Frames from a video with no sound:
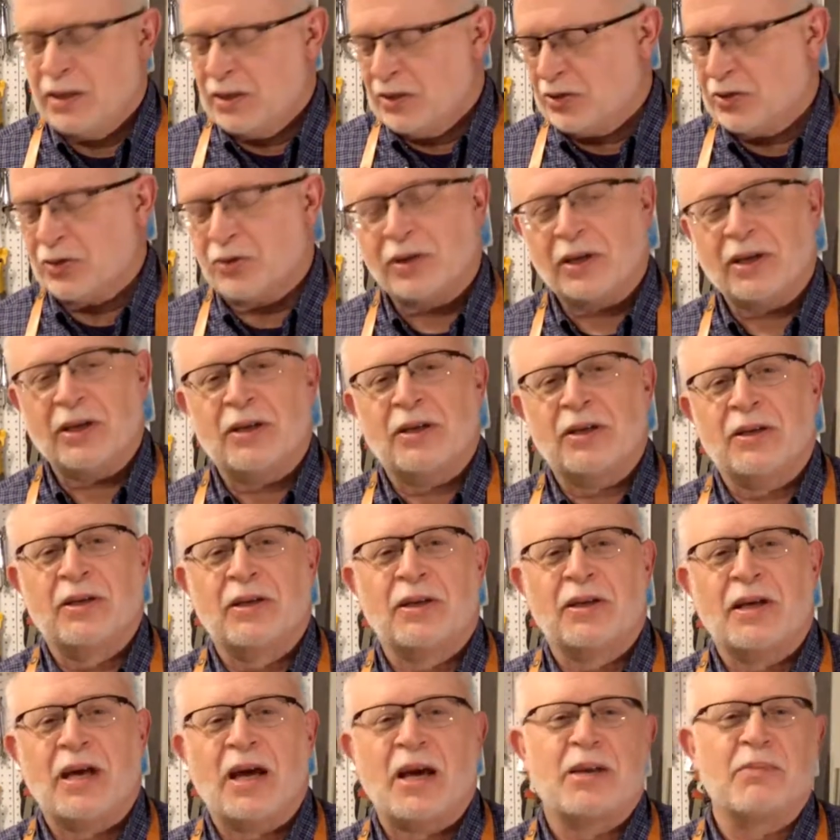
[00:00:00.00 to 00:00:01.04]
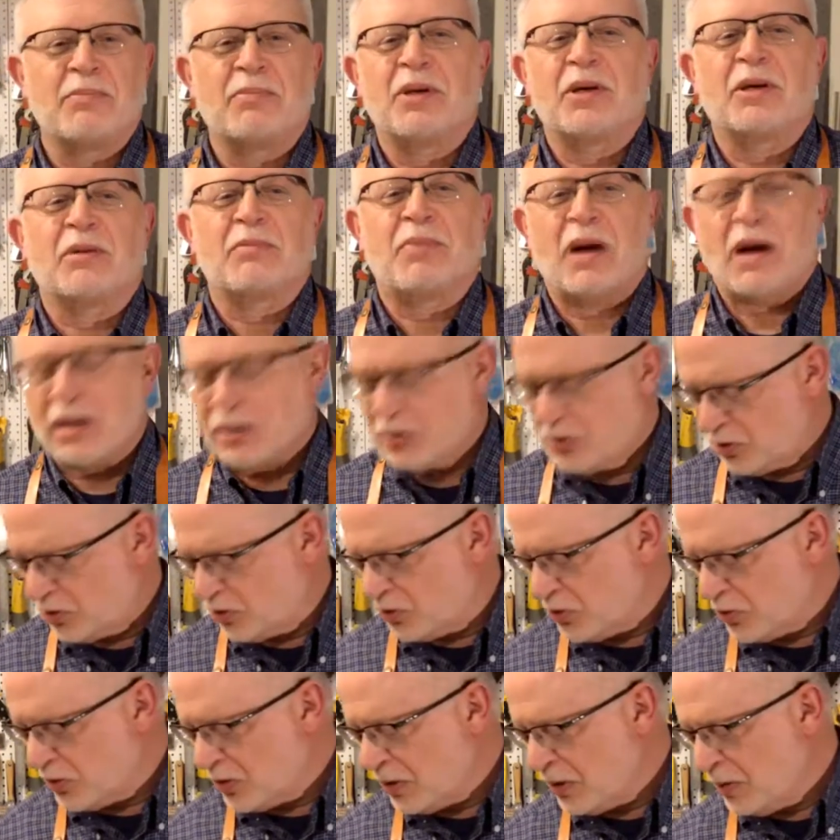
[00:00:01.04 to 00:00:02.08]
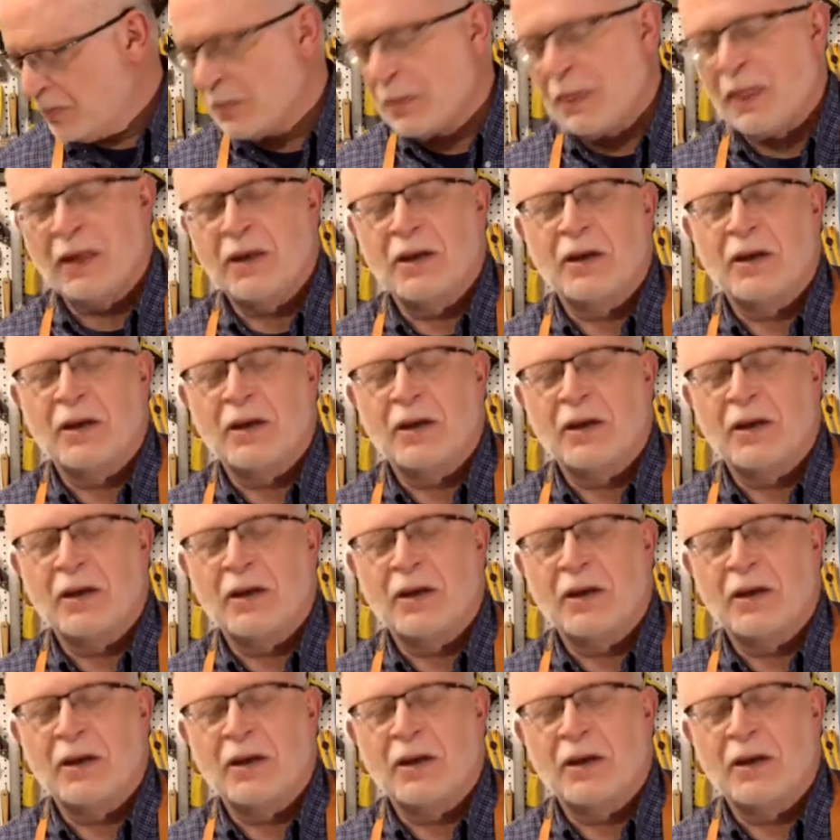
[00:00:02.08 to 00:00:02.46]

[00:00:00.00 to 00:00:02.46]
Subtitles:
So again, at a big box store,